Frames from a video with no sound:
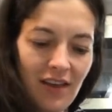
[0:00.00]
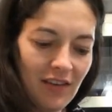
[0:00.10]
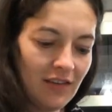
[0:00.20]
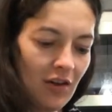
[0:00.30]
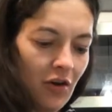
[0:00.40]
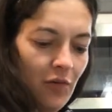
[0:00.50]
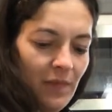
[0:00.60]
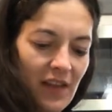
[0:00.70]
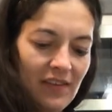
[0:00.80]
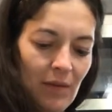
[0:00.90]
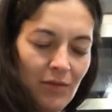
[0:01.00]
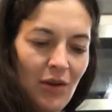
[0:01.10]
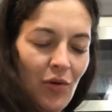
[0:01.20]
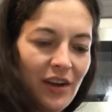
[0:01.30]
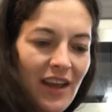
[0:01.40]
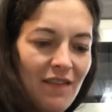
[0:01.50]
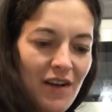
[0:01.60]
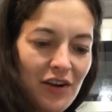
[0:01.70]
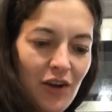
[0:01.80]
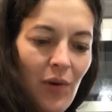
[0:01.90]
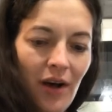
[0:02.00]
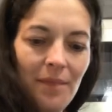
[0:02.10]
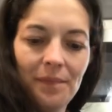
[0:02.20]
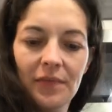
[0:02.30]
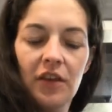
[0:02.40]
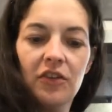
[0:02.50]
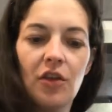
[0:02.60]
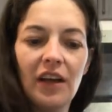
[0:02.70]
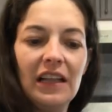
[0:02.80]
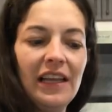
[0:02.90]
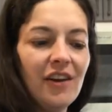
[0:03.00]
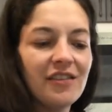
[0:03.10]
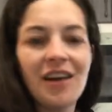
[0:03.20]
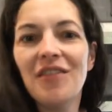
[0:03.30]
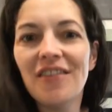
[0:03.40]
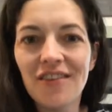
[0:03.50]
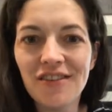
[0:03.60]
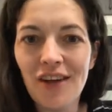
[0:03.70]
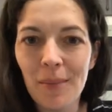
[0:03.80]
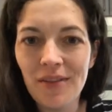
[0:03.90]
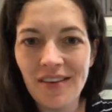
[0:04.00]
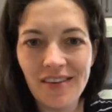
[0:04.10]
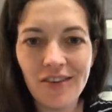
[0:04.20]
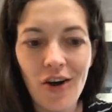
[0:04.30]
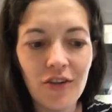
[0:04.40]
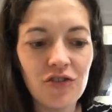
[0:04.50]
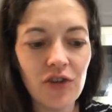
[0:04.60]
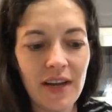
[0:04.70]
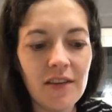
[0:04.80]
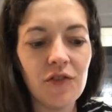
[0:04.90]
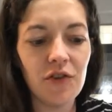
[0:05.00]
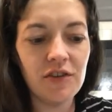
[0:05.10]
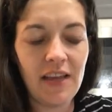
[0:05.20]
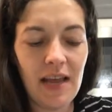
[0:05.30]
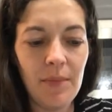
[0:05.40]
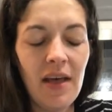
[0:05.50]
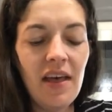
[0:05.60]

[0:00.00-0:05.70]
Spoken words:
so it seems to be working very well. So the clear stuff that's on the top of this is called transfer tape.